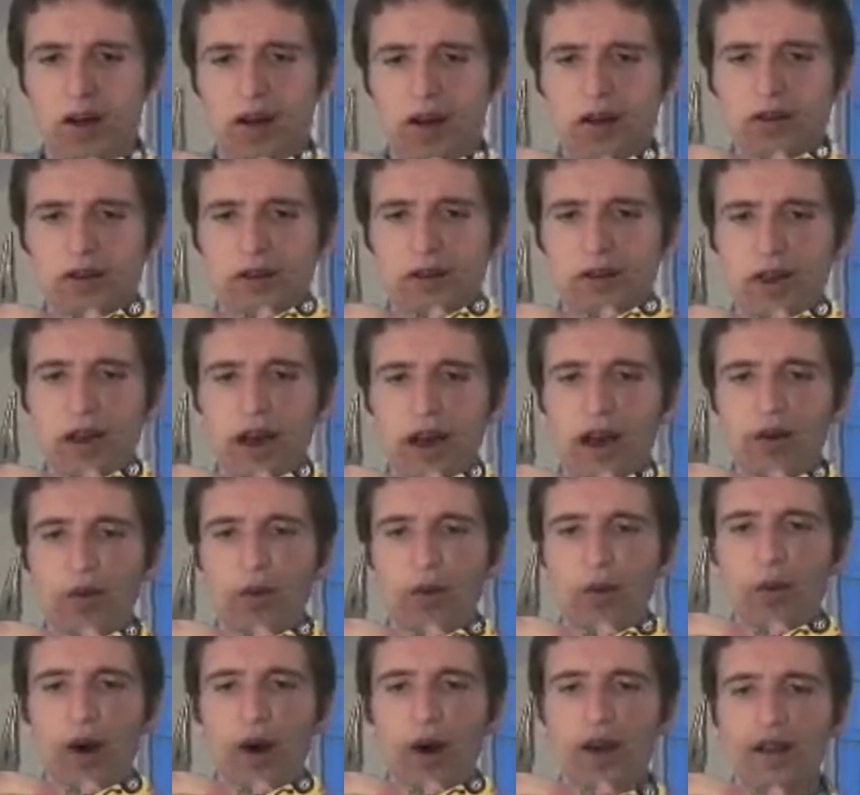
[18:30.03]
so that
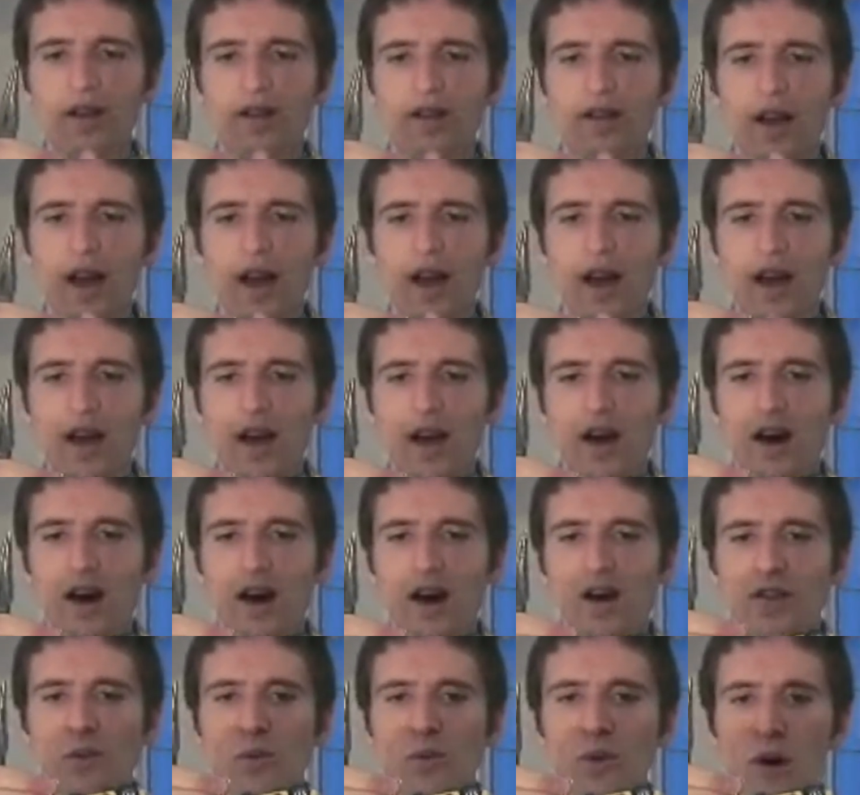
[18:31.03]
when it's hanging on
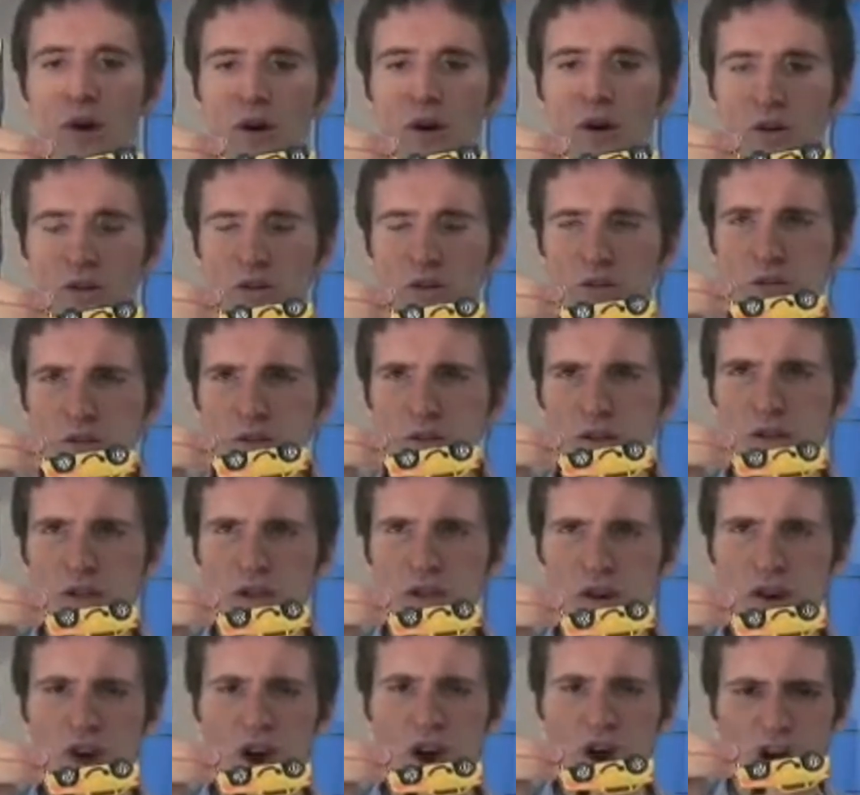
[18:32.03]
the wall, the
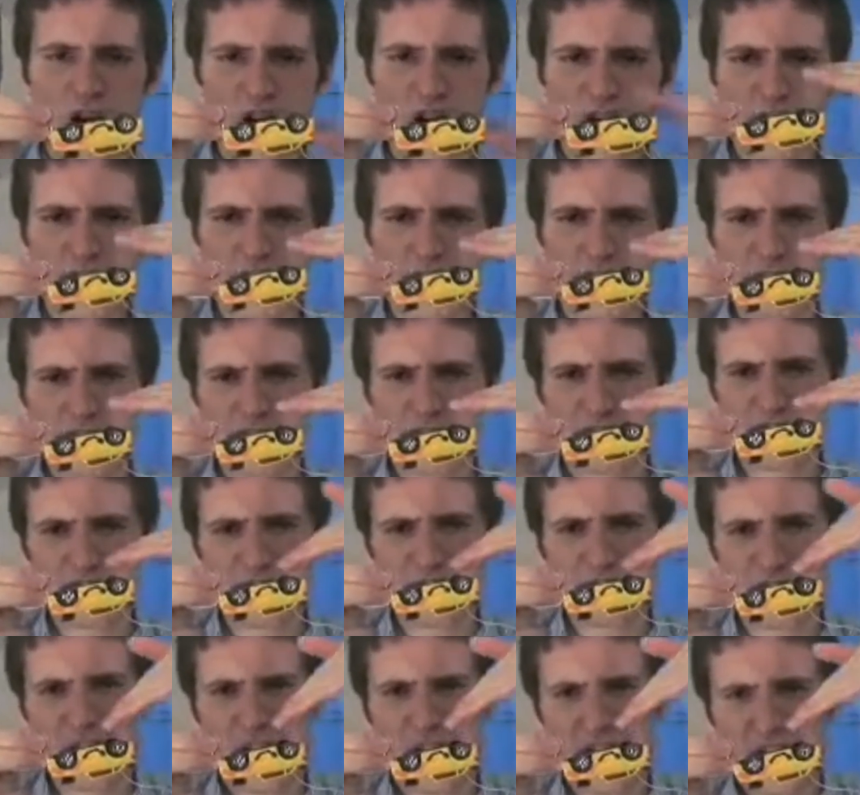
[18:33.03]
car has a
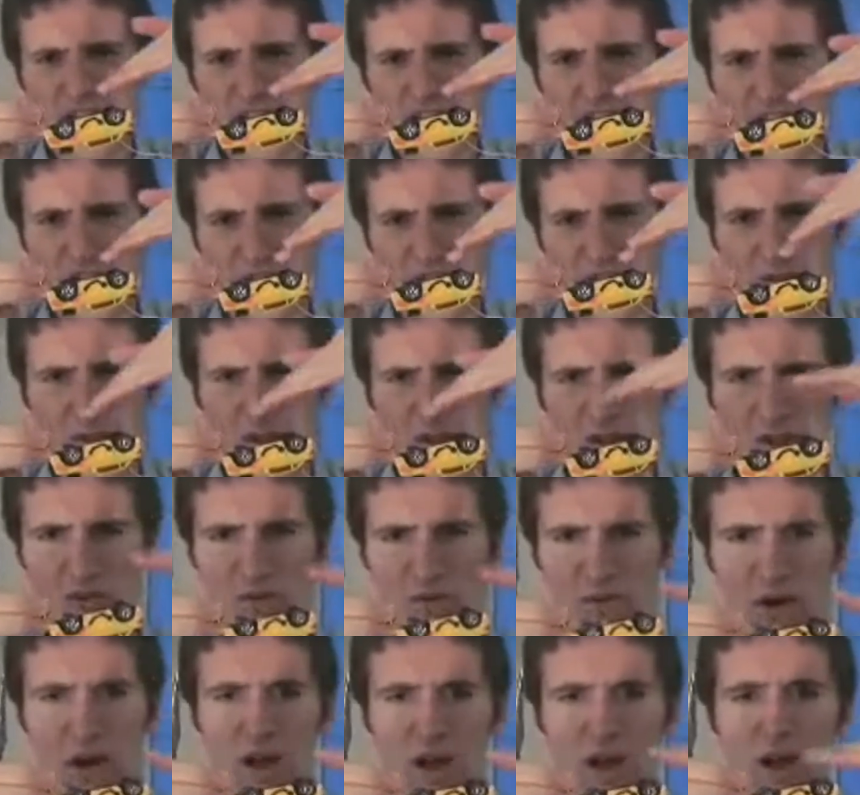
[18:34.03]
slight angle this
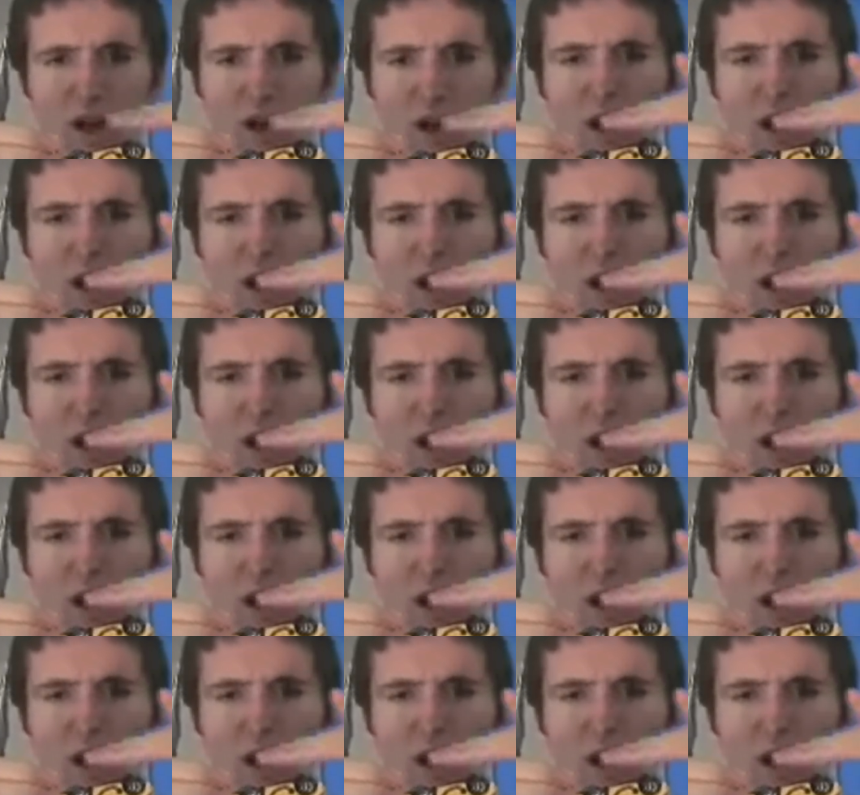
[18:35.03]
way.